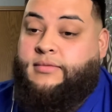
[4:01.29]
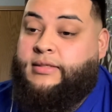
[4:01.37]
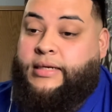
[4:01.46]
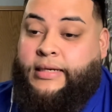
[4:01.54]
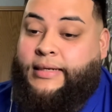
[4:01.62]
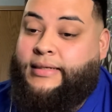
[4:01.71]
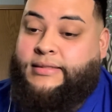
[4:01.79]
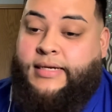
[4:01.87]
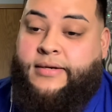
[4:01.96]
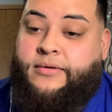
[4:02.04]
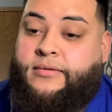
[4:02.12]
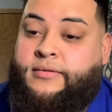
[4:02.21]
Clean as
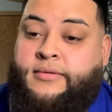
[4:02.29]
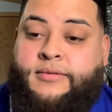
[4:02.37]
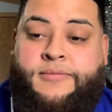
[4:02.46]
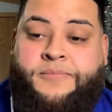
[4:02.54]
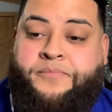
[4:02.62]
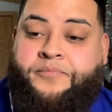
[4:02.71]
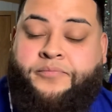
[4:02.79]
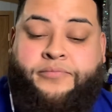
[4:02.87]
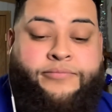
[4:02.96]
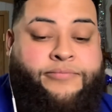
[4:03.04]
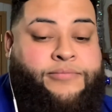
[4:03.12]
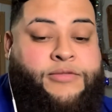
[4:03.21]
hell.
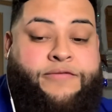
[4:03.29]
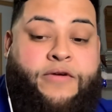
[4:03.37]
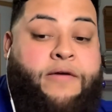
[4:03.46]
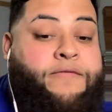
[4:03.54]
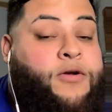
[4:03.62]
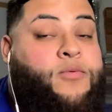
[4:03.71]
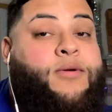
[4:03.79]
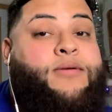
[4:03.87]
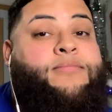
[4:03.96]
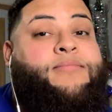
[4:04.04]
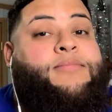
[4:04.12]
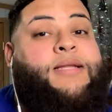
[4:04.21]
Y'all fuck with
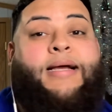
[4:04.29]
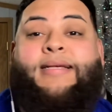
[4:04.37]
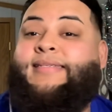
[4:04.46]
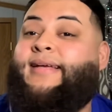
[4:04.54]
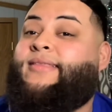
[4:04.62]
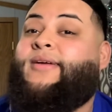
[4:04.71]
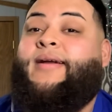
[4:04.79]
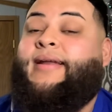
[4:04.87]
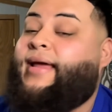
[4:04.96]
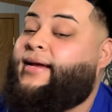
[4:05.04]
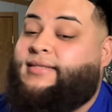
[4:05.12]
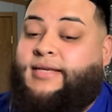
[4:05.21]
him. Like I said, 30
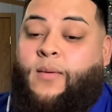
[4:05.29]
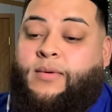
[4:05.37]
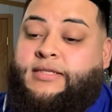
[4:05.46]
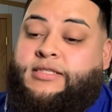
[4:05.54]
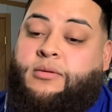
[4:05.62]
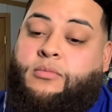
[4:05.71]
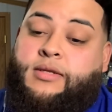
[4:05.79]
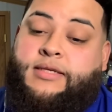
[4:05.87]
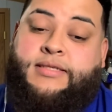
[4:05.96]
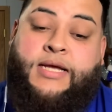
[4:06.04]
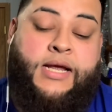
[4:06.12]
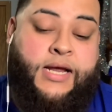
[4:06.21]
likes. Y'all want to see some of this?